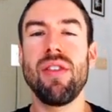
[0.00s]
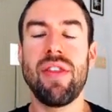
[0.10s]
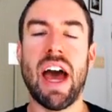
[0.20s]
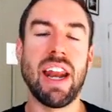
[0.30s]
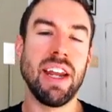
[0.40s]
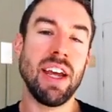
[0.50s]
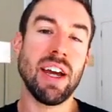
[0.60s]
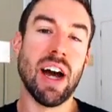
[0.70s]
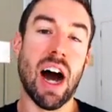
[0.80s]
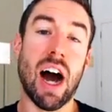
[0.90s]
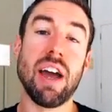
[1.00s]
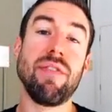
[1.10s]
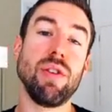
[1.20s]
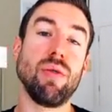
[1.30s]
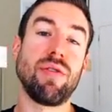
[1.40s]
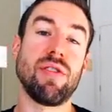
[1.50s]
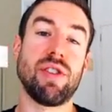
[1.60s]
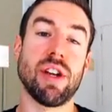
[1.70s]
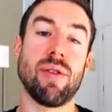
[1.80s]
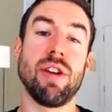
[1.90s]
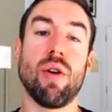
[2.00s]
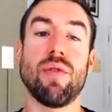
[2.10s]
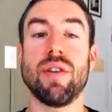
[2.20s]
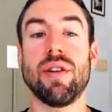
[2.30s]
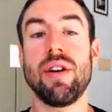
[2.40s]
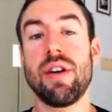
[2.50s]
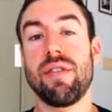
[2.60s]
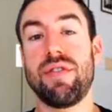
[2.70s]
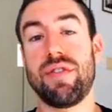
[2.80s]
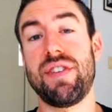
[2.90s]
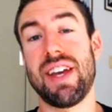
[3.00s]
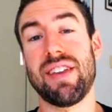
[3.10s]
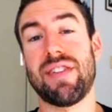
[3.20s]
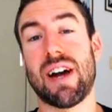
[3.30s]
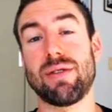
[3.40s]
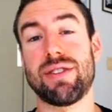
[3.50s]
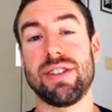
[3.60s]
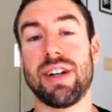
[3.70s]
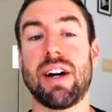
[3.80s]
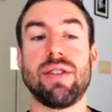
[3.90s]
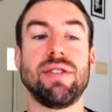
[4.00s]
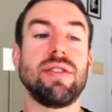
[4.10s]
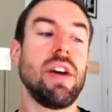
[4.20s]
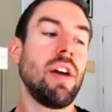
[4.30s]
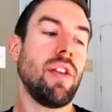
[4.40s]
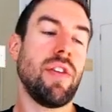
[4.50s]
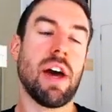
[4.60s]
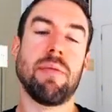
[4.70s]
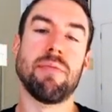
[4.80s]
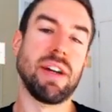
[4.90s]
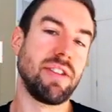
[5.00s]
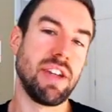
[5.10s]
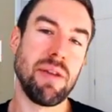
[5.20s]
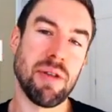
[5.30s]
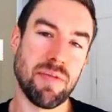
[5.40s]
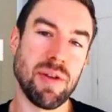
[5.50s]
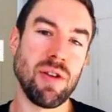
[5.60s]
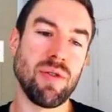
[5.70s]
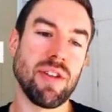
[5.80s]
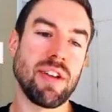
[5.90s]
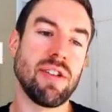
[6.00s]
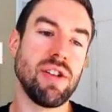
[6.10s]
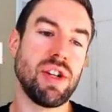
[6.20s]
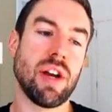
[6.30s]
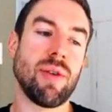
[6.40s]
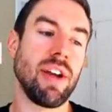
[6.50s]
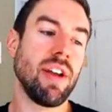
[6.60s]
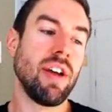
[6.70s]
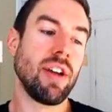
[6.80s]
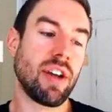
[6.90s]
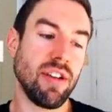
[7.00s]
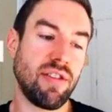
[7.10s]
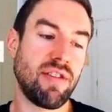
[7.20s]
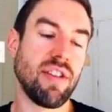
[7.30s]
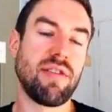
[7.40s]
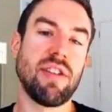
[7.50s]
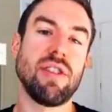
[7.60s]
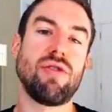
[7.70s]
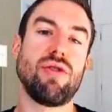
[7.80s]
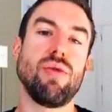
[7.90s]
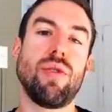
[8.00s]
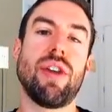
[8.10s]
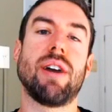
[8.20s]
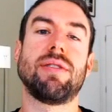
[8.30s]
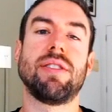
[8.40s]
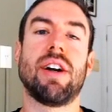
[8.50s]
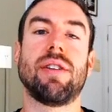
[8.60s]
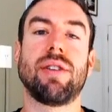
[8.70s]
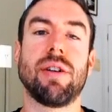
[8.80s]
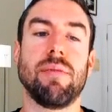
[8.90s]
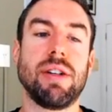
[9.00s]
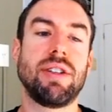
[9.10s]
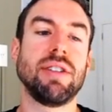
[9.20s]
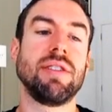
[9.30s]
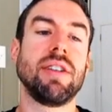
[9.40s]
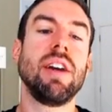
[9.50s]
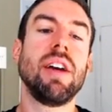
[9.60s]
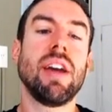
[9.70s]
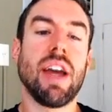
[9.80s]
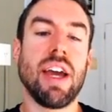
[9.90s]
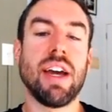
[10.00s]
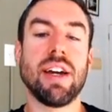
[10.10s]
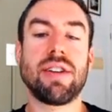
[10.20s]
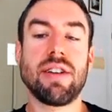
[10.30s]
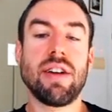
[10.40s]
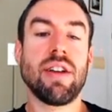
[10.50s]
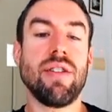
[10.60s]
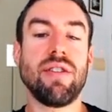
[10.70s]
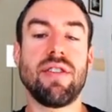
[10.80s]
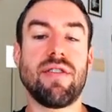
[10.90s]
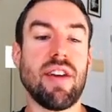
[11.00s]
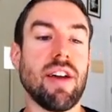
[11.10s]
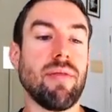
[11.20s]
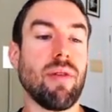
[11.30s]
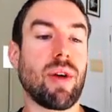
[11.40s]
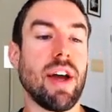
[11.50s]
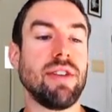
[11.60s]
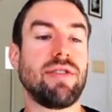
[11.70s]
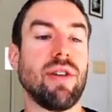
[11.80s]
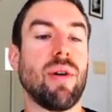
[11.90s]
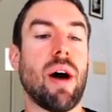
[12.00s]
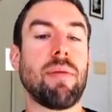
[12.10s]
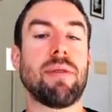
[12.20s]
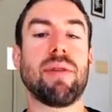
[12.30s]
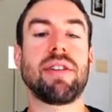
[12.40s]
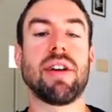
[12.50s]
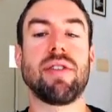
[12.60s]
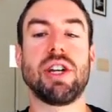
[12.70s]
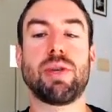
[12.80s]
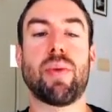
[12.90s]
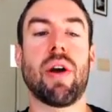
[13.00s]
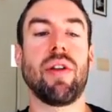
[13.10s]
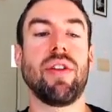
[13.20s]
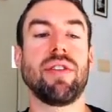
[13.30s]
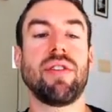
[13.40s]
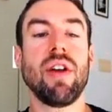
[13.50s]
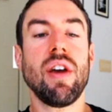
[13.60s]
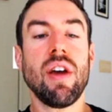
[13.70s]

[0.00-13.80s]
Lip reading: that I've used to generate over $58,000 that my team has been using to generate consistent $2,000 commissions. And this is it. Okay, so I'm going to break down each part of this.